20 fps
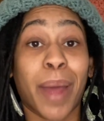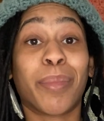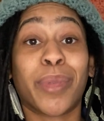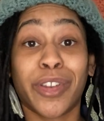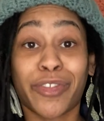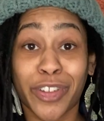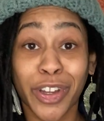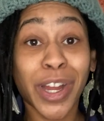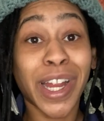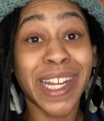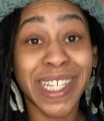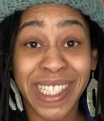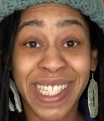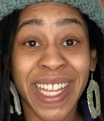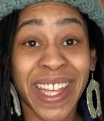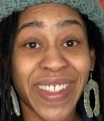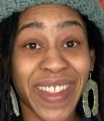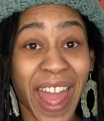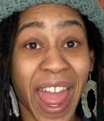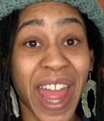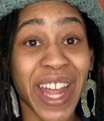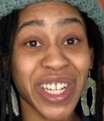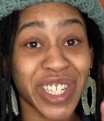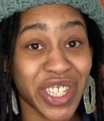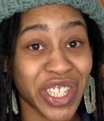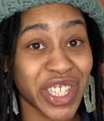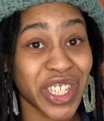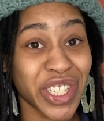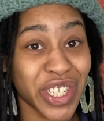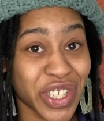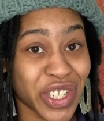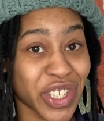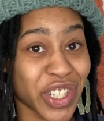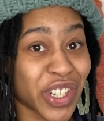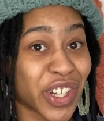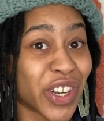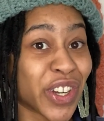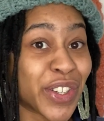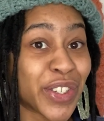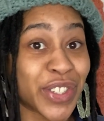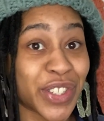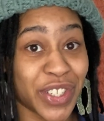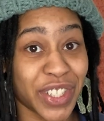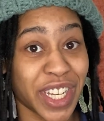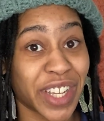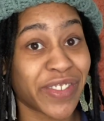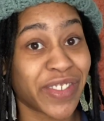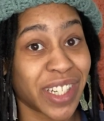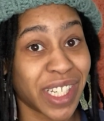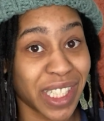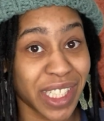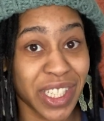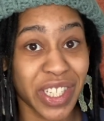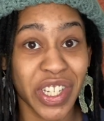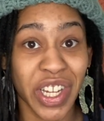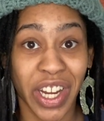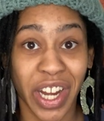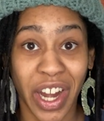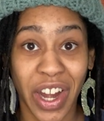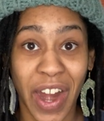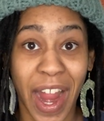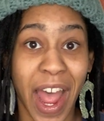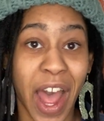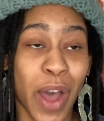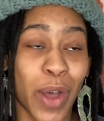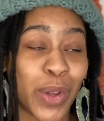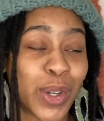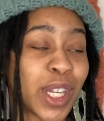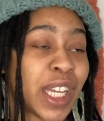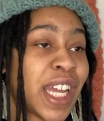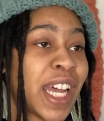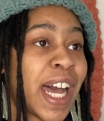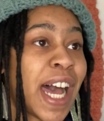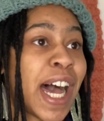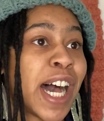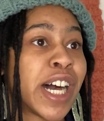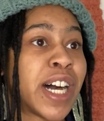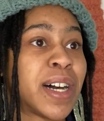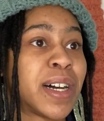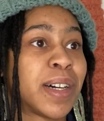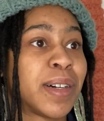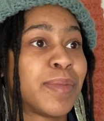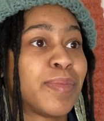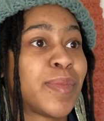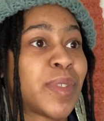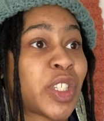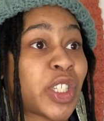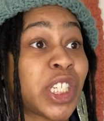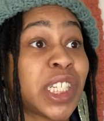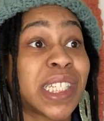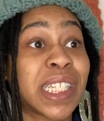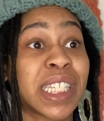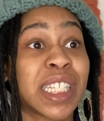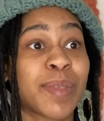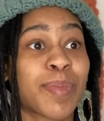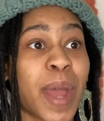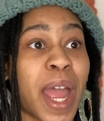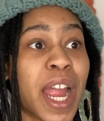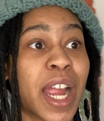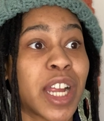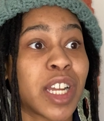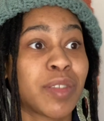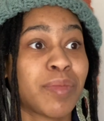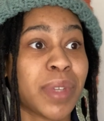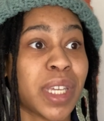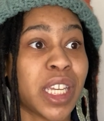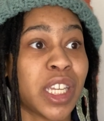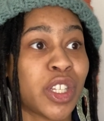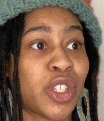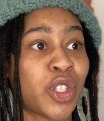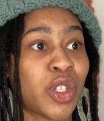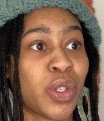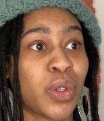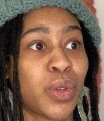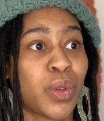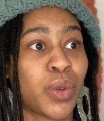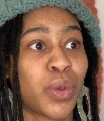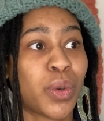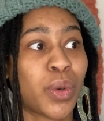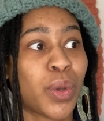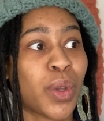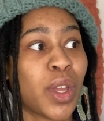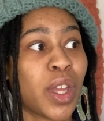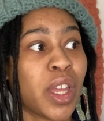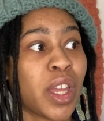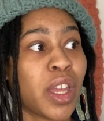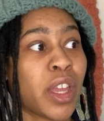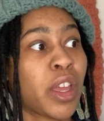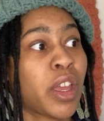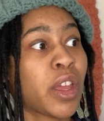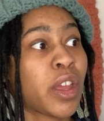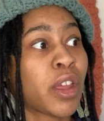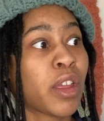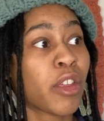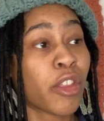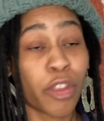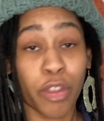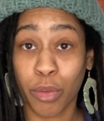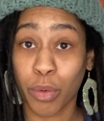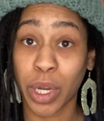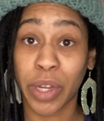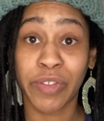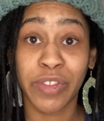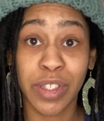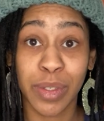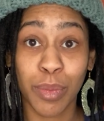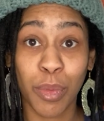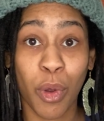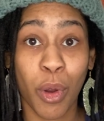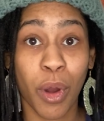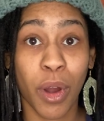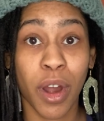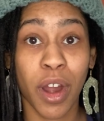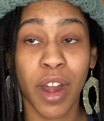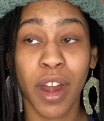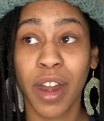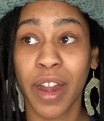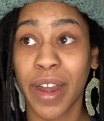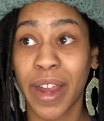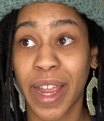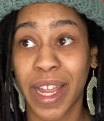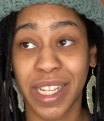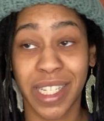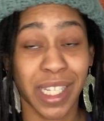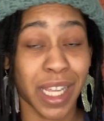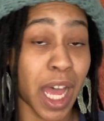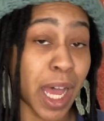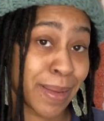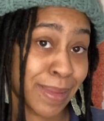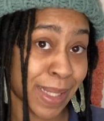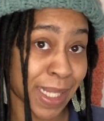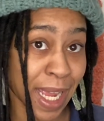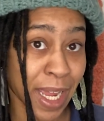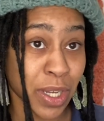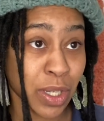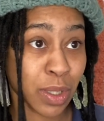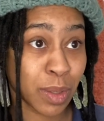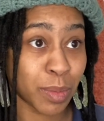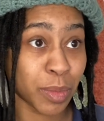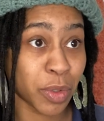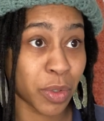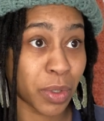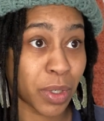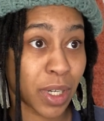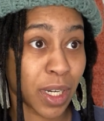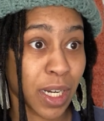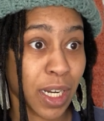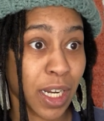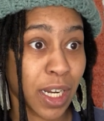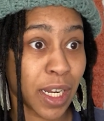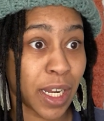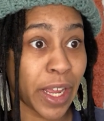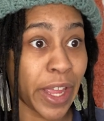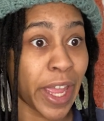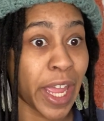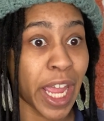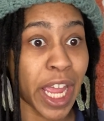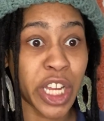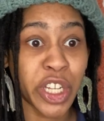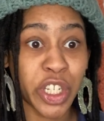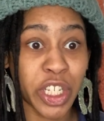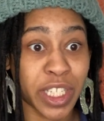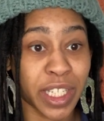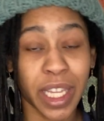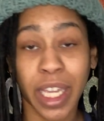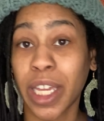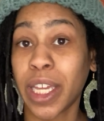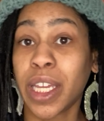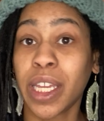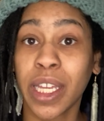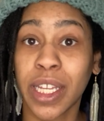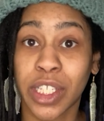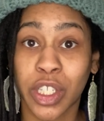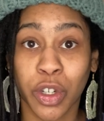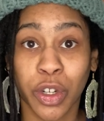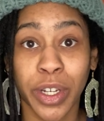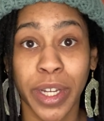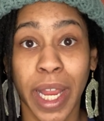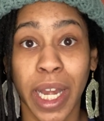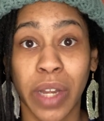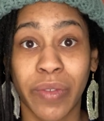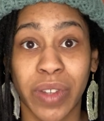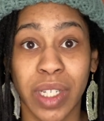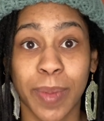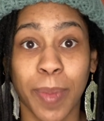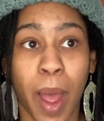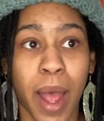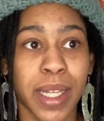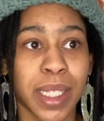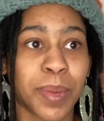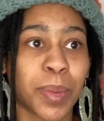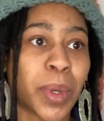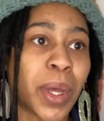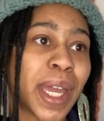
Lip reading: But if you're into that, she's your girl. You should definitely check her out. She's inspired me to thrift more, to upcycle more, and just get as creative as possible.